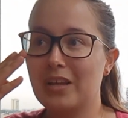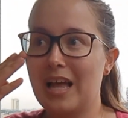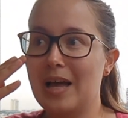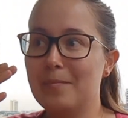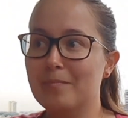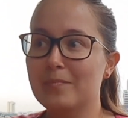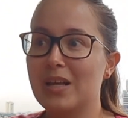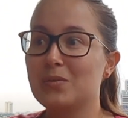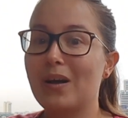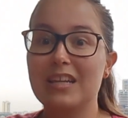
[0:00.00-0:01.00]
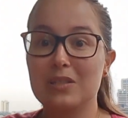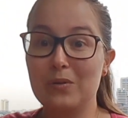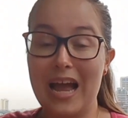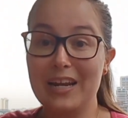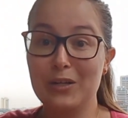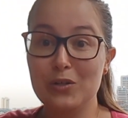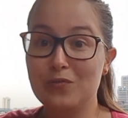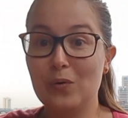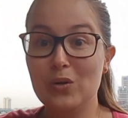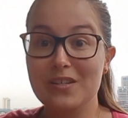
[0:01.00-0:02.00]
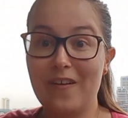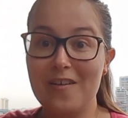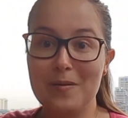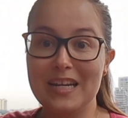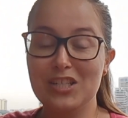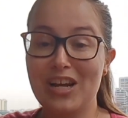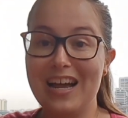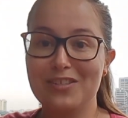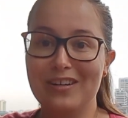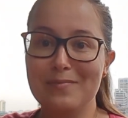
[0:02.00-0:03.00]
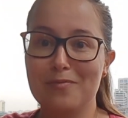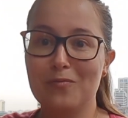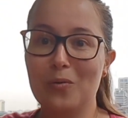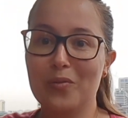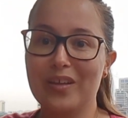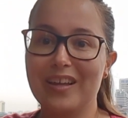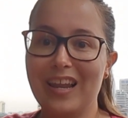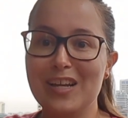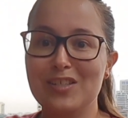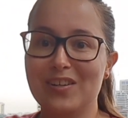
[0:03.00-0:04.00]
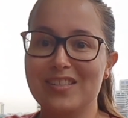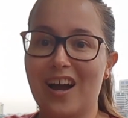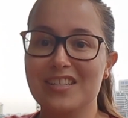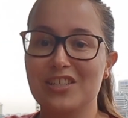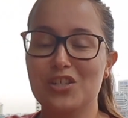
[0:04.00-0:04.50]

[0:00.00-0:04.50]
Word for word: Um, as well as we had a good forty-five minute chat really before the light show started,